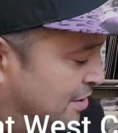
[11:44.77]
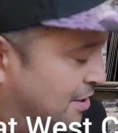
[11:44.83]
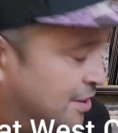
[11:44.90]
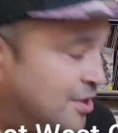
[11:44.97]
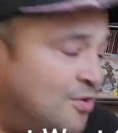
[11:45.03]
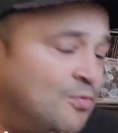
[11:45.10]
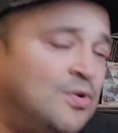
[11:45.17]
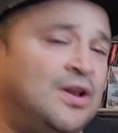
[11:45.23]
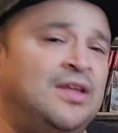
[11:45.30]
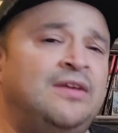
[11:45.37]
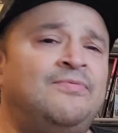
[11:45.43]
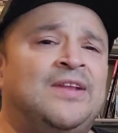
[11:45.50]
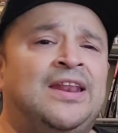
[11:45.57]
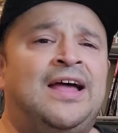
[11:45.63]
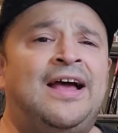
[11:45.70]
So
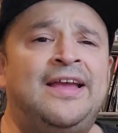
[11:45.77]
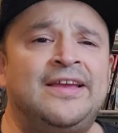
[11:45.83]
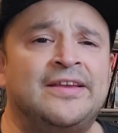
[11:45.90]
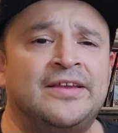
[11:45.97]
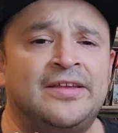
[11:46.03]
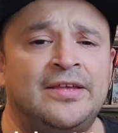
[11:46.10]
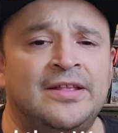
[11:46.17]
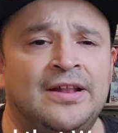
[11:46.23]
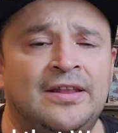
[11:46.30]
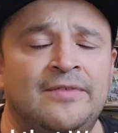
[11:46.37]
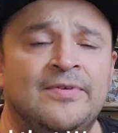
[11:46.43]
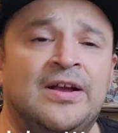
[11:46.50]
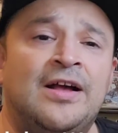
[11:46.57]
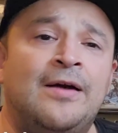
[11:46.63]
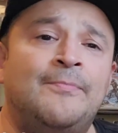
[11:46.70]
leave a like, leave
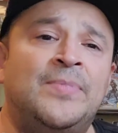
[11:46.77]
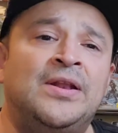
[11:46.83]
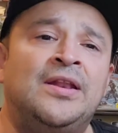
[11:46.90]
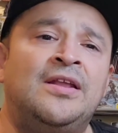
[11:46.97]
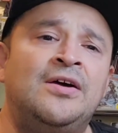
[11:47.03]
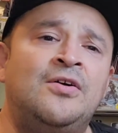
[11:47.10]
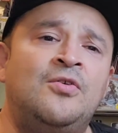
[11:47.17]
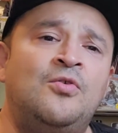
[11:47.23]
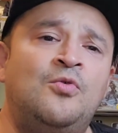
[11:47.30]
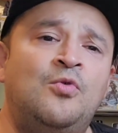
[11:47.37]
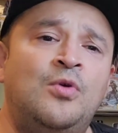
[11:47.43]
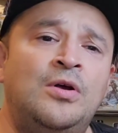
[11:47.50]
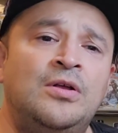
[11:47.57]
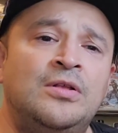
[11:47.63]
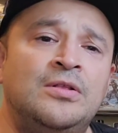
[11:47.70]
a comment
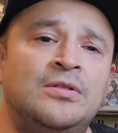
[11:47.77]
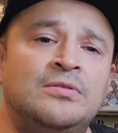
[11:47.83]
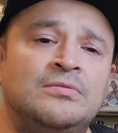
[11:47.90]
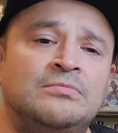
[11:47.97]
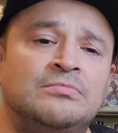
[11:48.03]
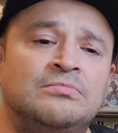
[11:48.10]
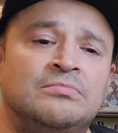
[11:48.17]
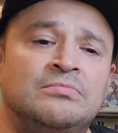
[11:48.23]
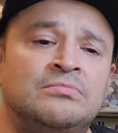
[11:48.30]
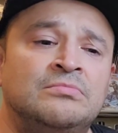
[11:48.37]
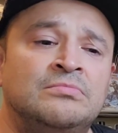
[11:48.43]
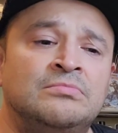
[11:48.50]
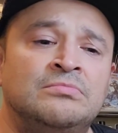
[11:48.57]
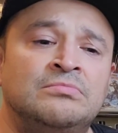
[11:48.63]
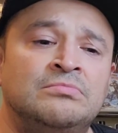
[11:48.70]
below.
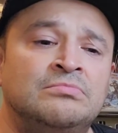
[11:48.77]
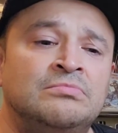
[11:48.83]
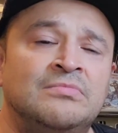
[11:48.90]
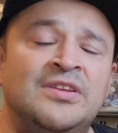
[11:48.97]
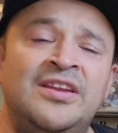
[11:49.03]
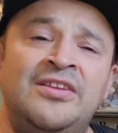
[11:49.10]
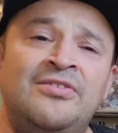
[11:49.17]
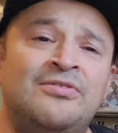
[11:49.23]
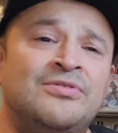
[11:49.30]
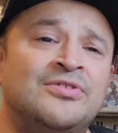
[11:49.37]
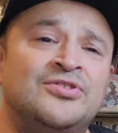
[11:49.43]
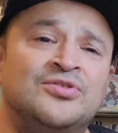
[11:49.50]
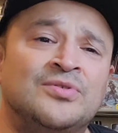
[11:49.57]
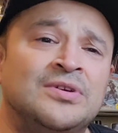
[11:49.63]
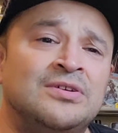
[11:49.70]
You know the
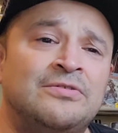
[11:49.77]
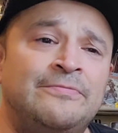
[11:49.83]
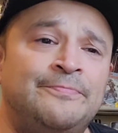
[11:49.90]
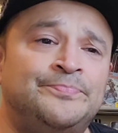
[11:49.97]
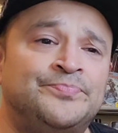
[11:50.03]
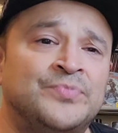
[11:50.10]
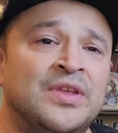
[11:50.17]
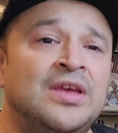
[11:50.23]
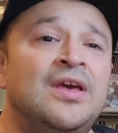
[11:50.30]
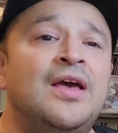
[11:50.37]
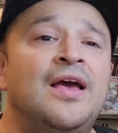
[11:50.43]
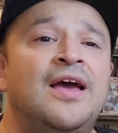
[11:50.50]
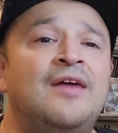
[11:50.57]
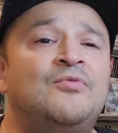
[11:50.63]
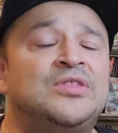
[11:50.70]
drill.
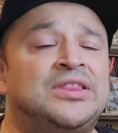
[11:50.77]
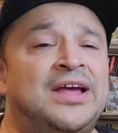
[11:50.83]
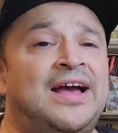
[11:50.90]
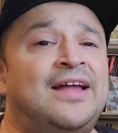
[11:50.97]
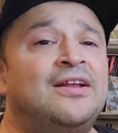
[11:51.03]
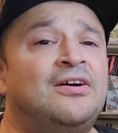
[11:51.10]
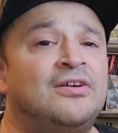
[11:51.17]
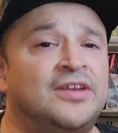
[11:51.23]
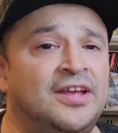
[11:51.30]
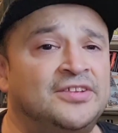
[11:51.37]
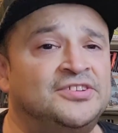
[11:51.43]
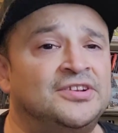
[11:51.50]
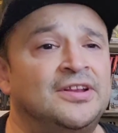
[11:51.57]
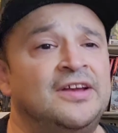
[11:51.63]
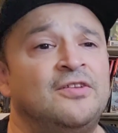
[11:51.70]
And with that, I'll
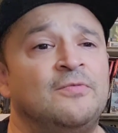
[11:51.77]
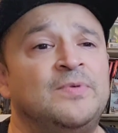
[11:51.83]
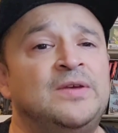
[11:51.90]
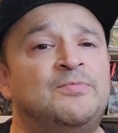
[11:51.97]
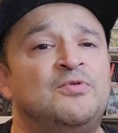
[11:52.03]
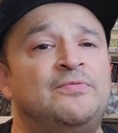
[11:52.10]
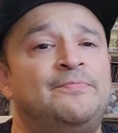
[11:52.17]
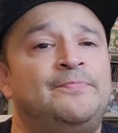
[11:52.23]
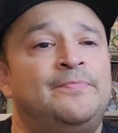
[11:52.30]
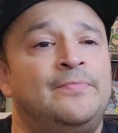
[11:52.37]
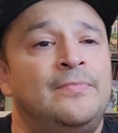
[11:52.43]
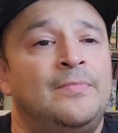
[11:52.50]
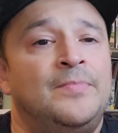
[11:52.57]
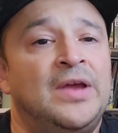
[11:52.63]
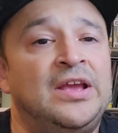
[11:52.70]
catch you later, people.
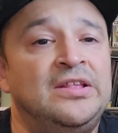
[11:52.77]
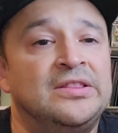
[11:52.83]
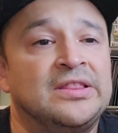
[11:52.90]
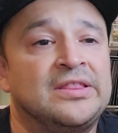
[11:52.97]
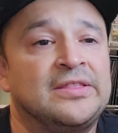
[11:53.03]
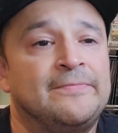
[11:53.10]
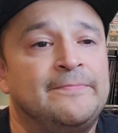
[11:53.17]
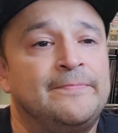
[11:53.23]
Peace.